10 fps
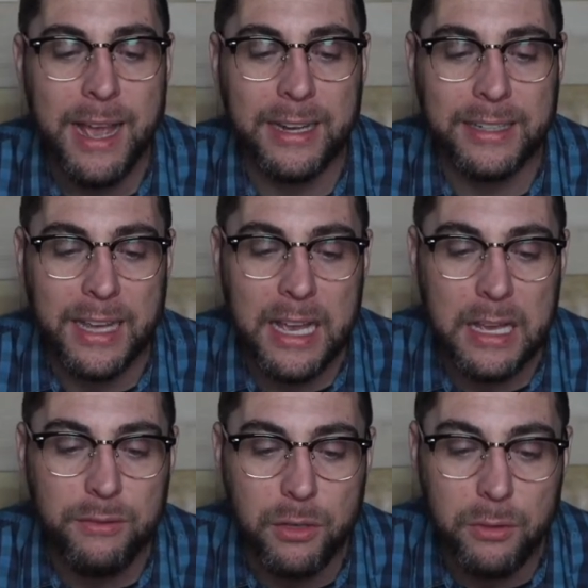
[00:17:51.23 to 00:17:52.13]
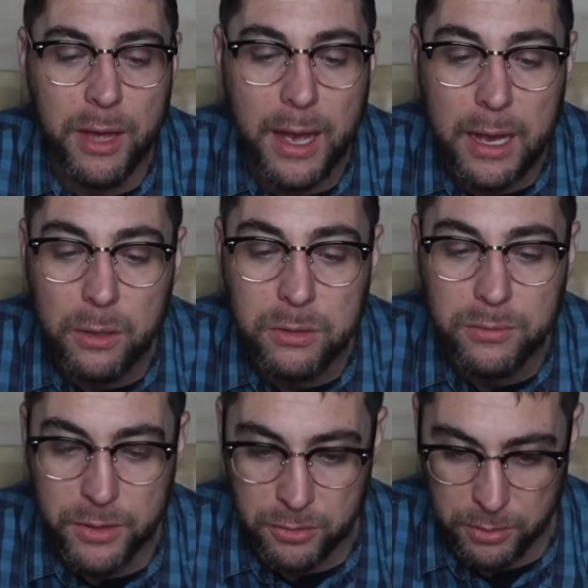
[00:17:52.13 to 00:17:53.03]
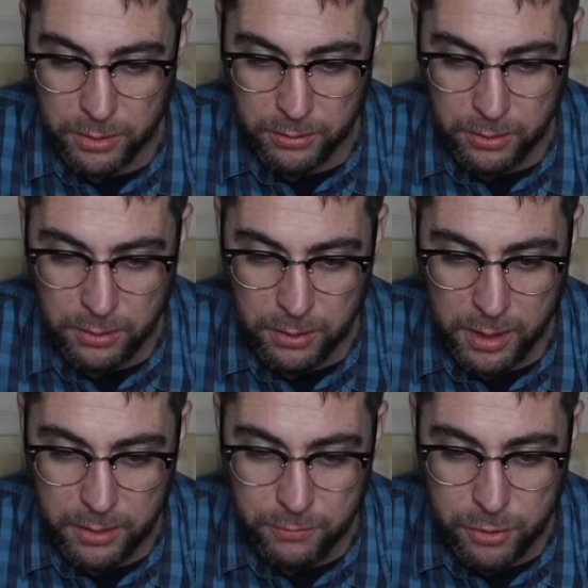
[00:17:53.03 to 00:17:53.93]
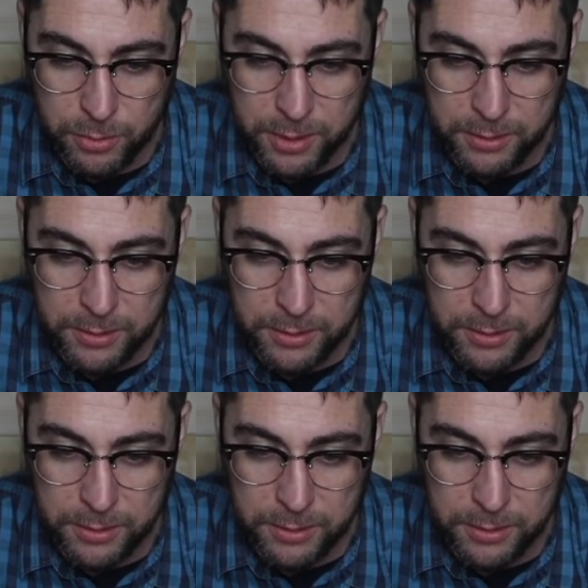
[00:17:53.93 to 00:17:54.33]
and gave you the house of Israel and of Judah.